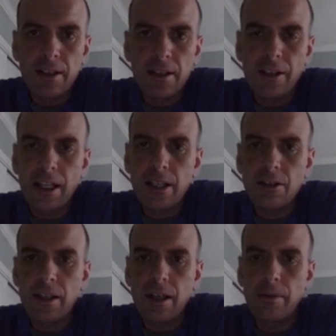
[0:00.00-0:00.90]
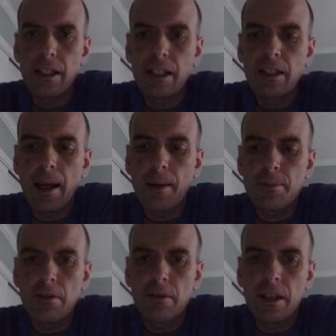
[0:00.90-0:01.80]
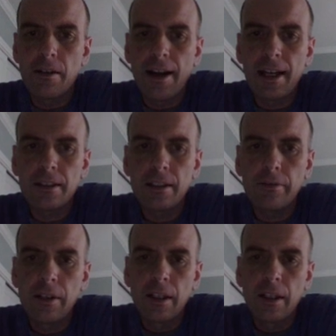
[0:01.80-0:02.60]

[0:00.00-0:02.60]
So yesterday we did Capstone Interactive.